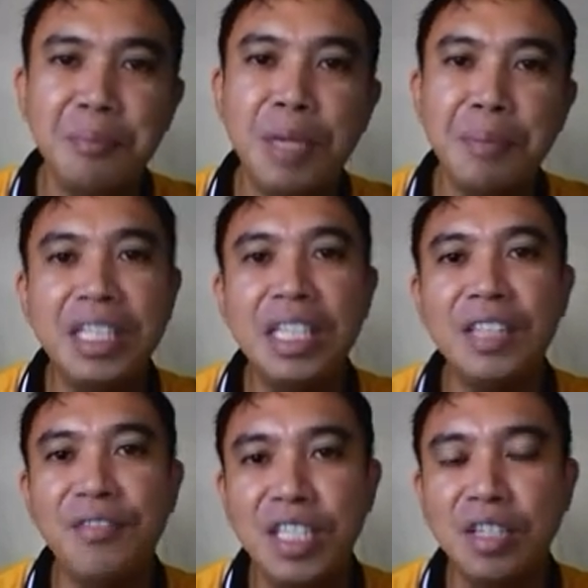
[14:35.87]
keep
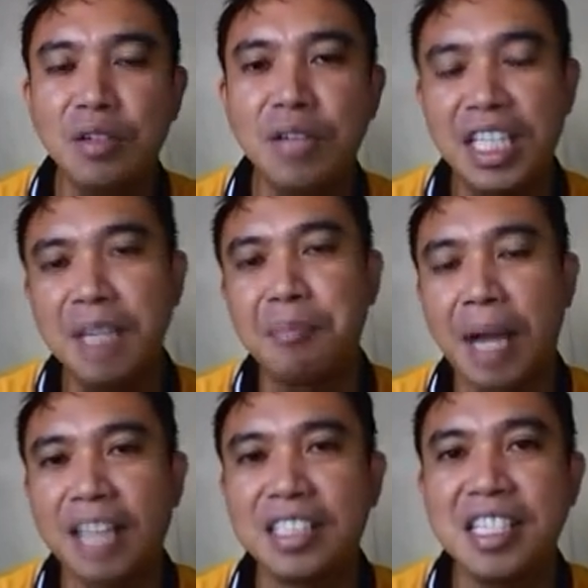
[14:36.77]
repeating the video
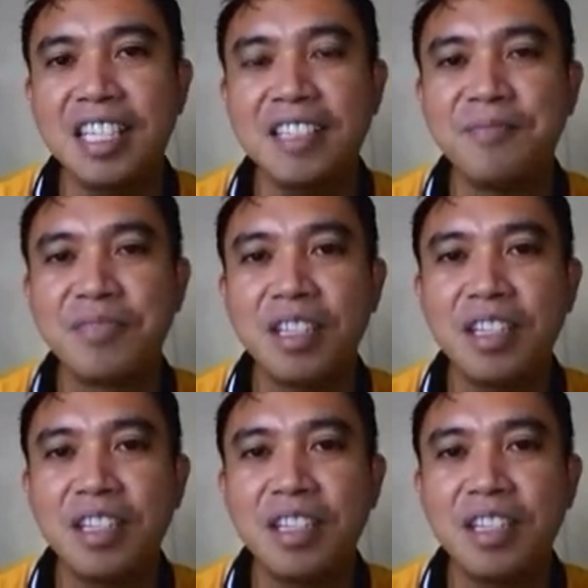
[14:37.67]
and keep practicing.